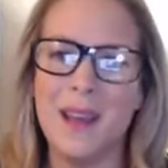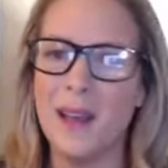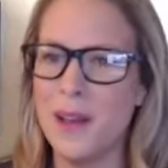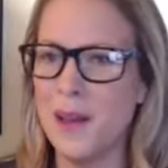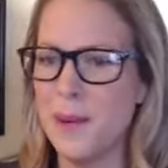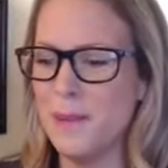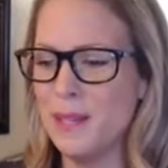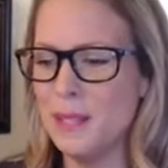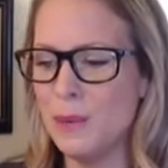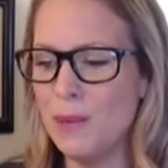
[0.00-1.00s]
um,
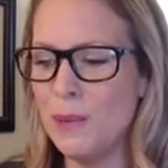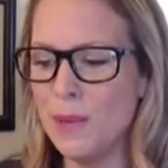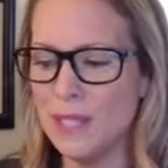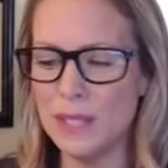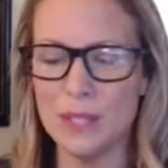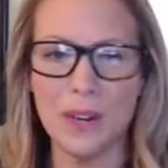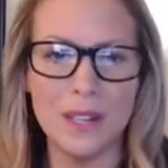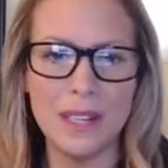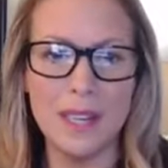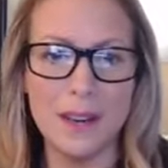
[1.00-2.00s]
so we will get
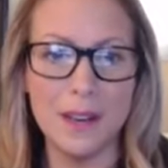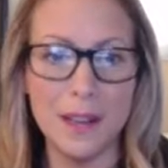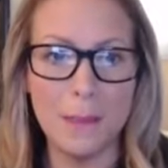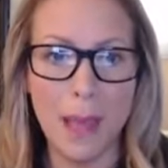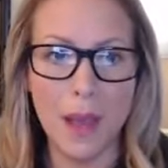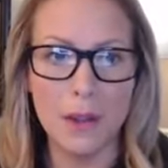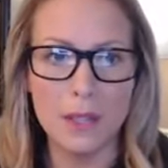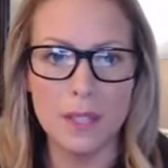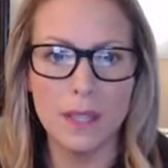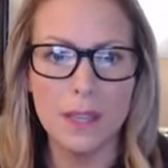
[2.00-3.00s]
started here in about
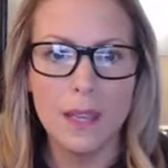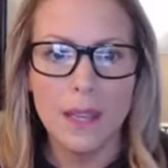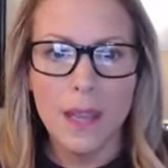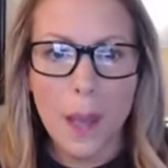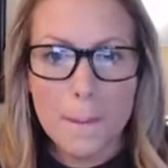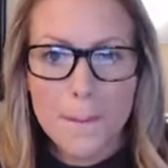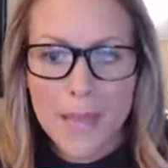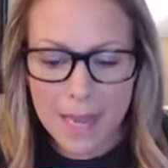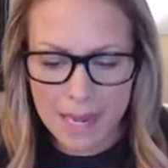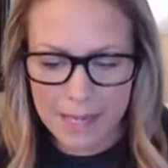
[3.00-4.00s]
a
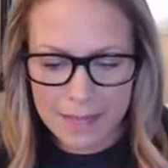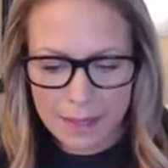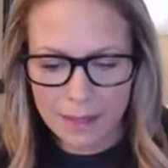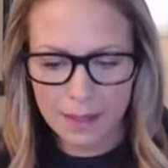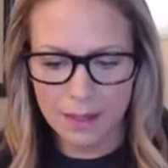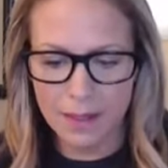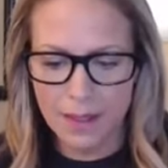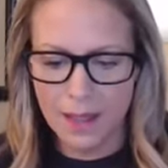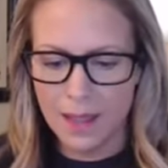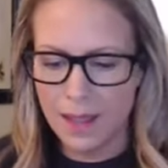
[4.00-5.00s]
minute.
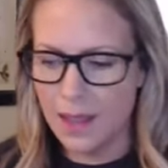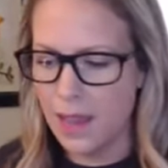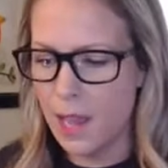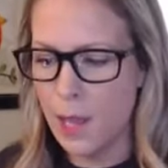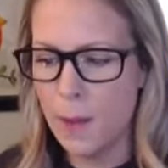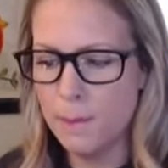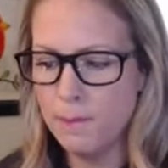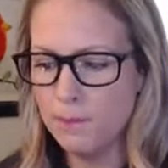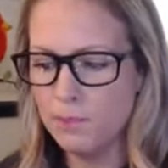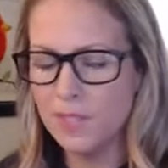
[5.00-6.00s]

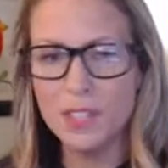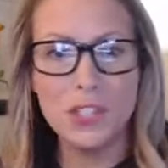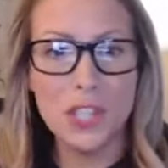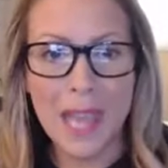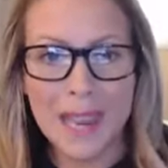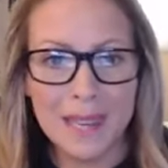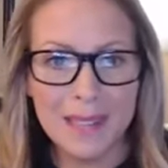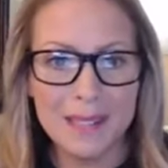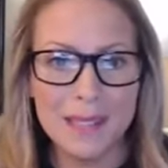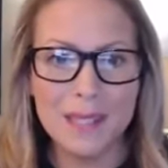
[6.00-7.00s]
Um, Jen
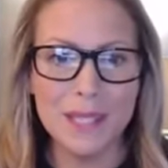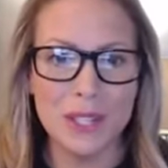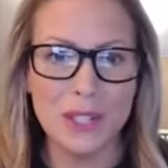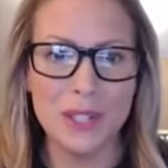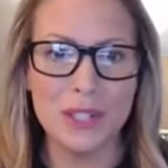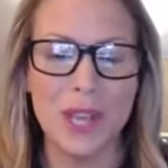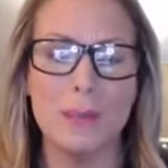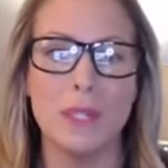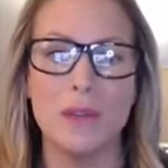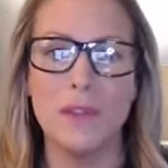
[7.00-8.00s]
did such a good
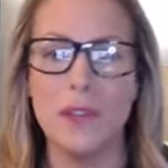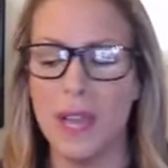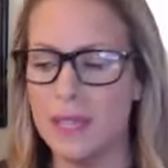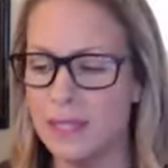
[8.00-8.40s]
job. So if you guys